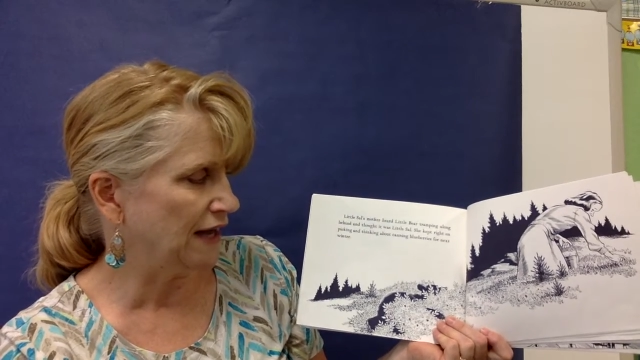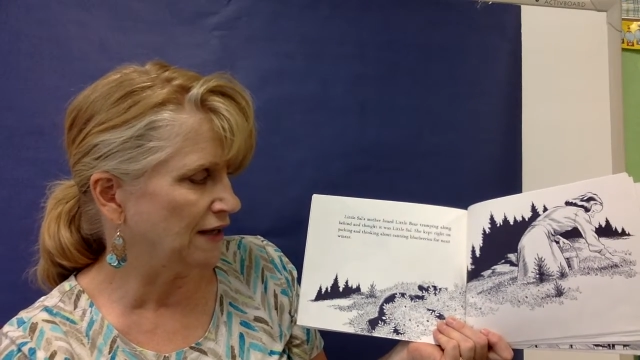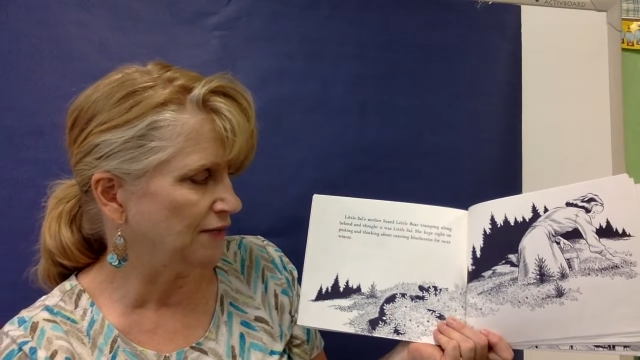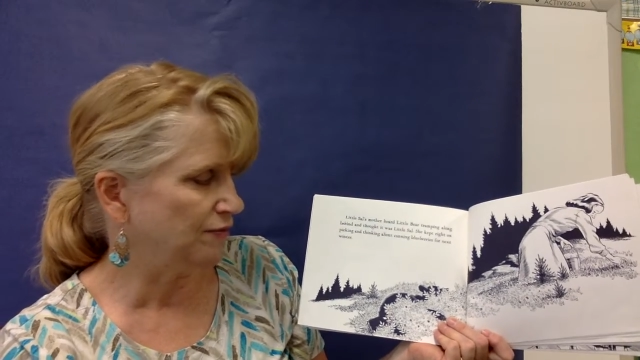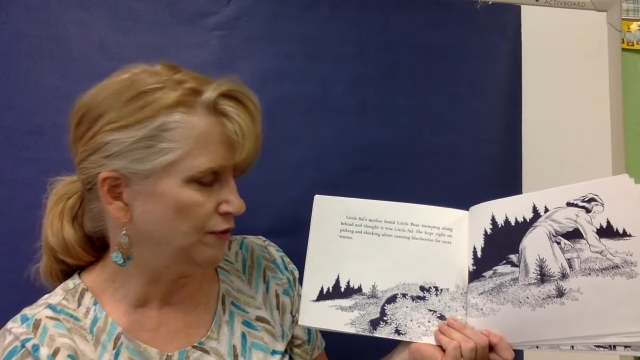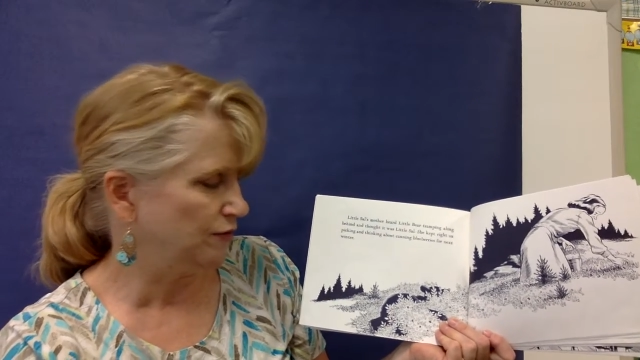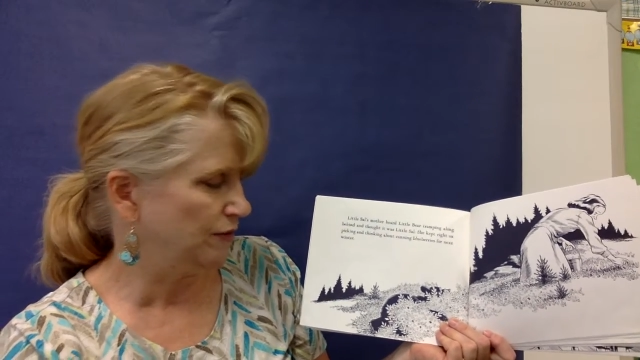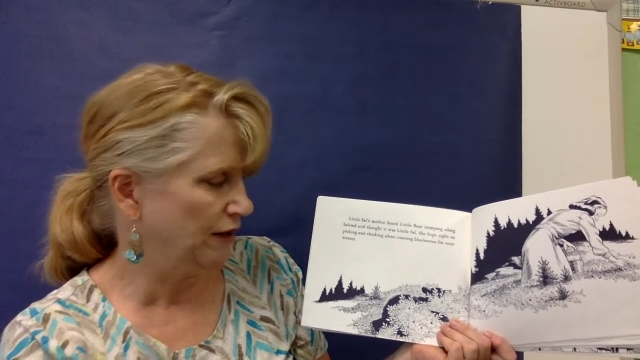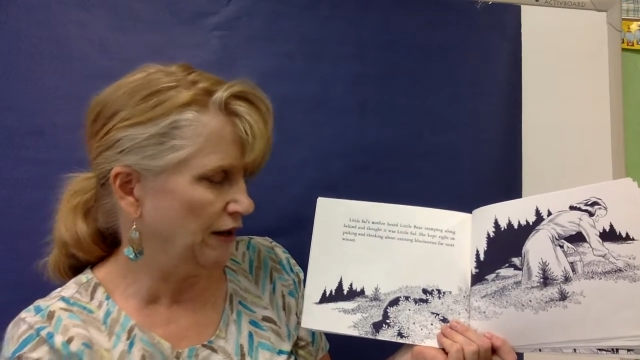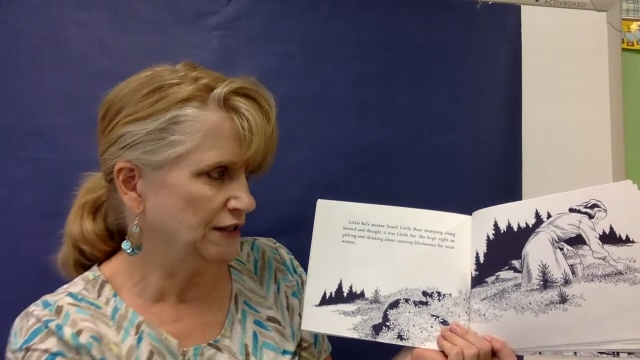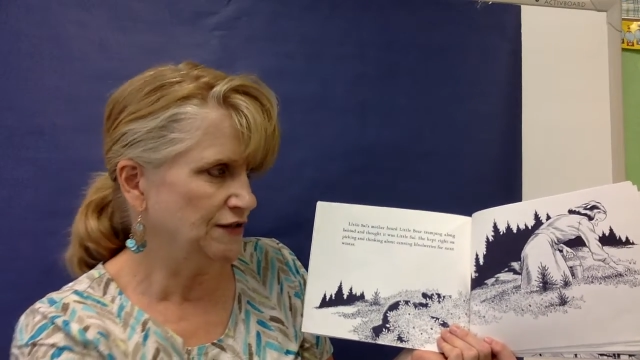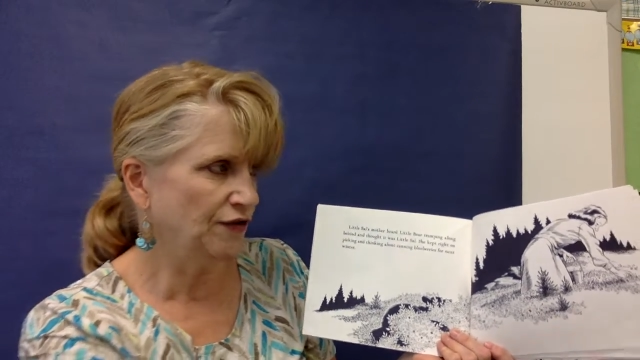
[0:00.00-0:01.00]
canning
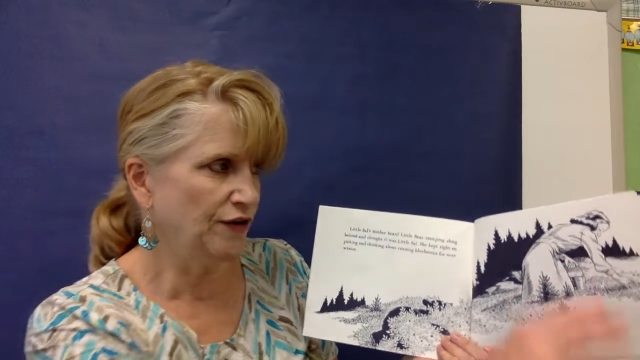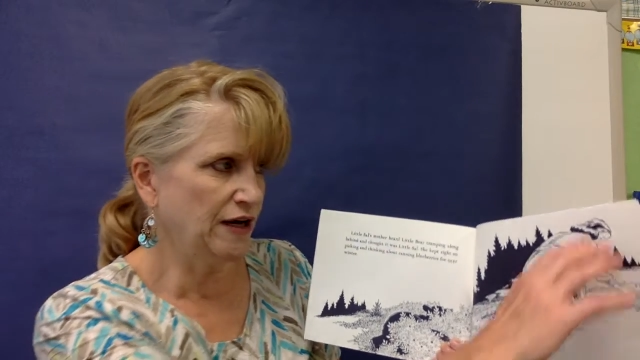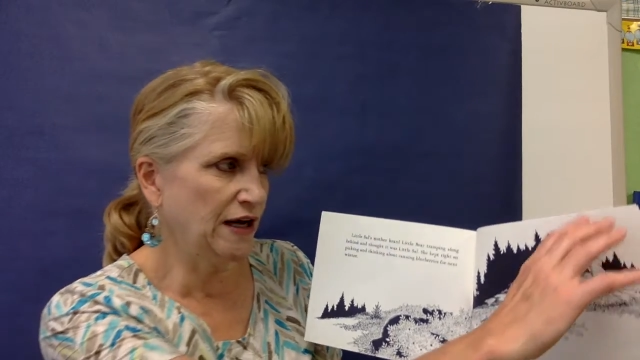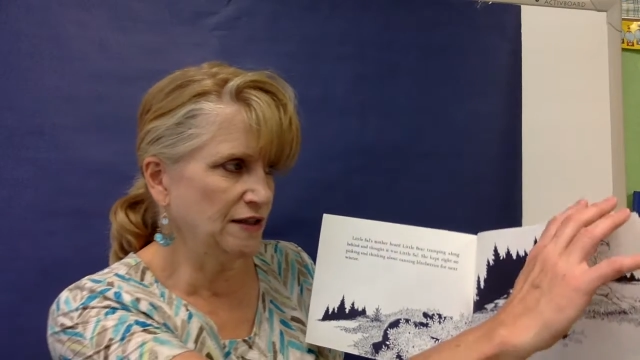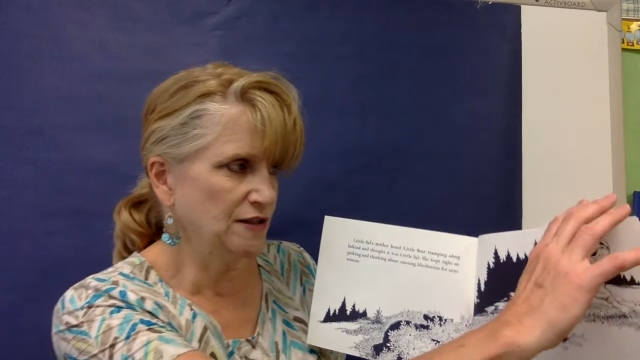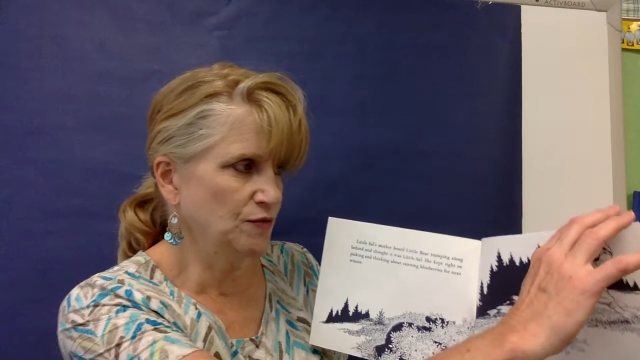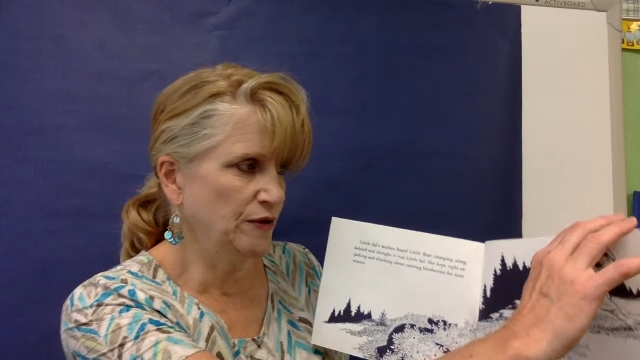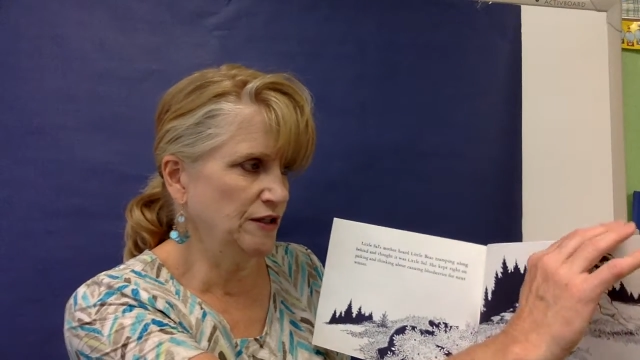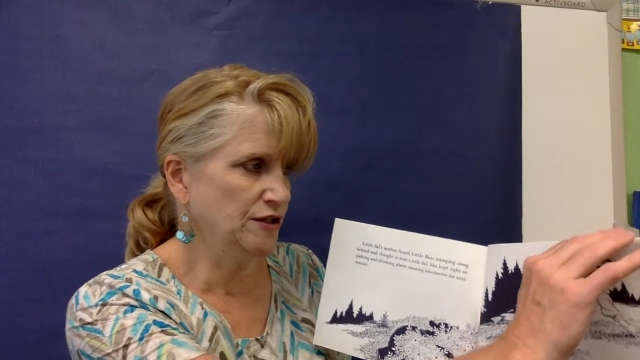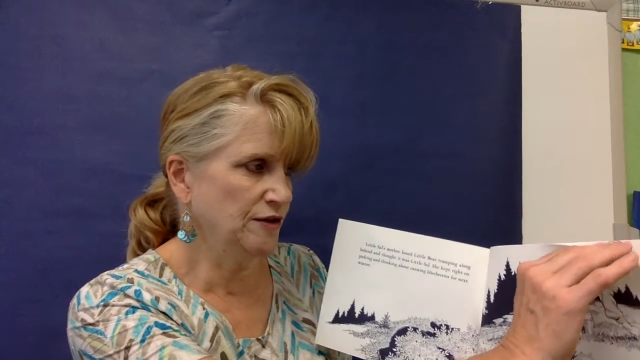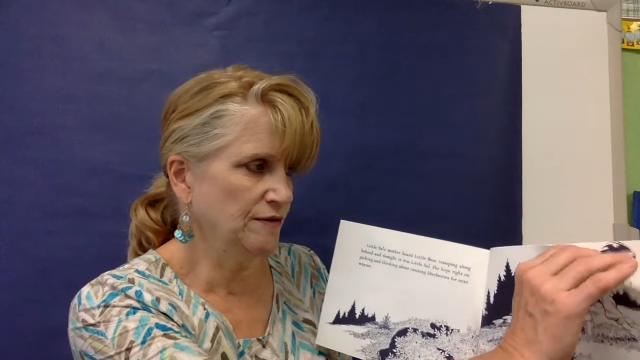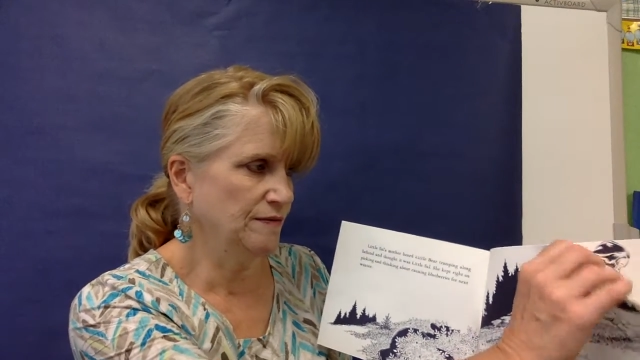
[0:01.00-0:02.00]
blueberries for
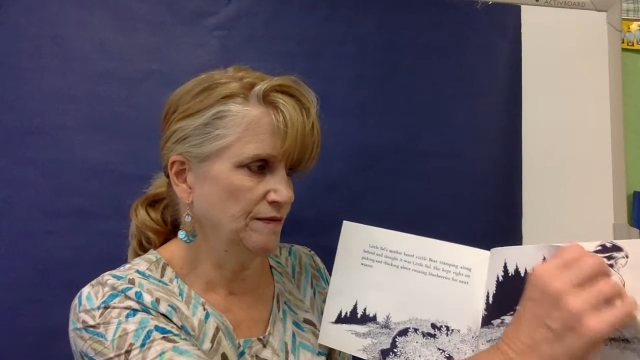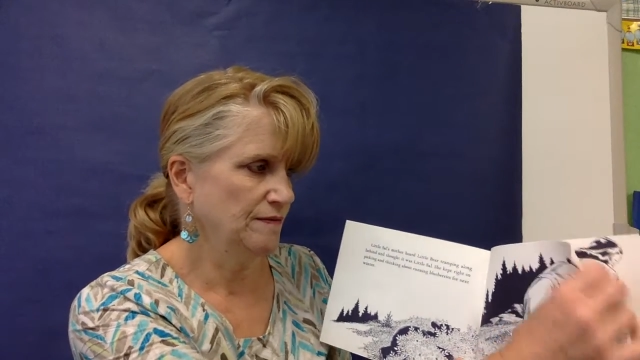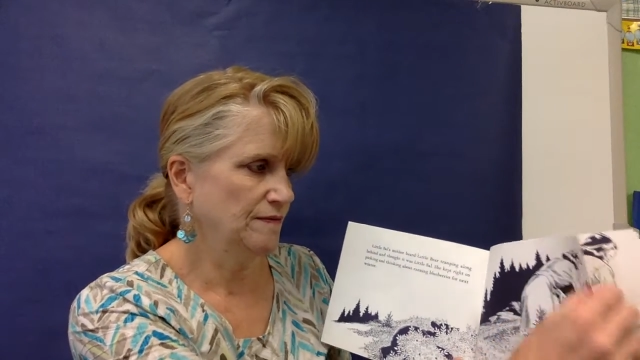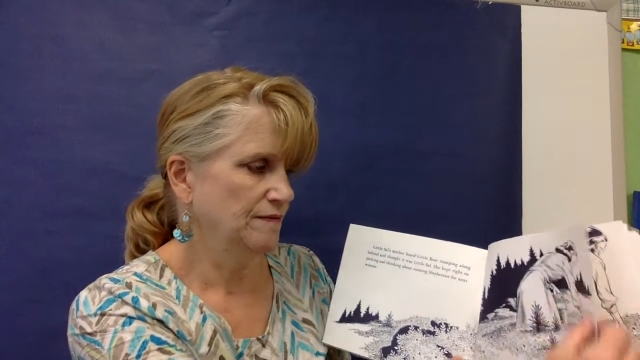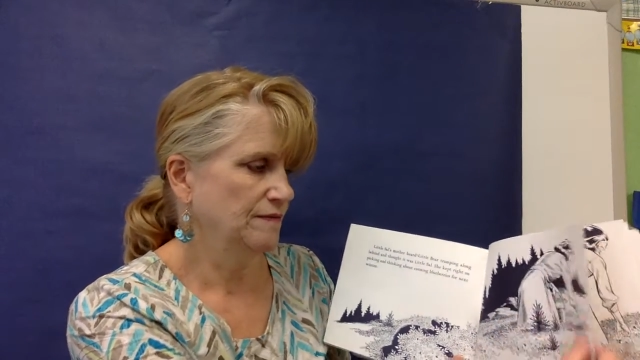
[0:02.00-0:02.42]
next winter.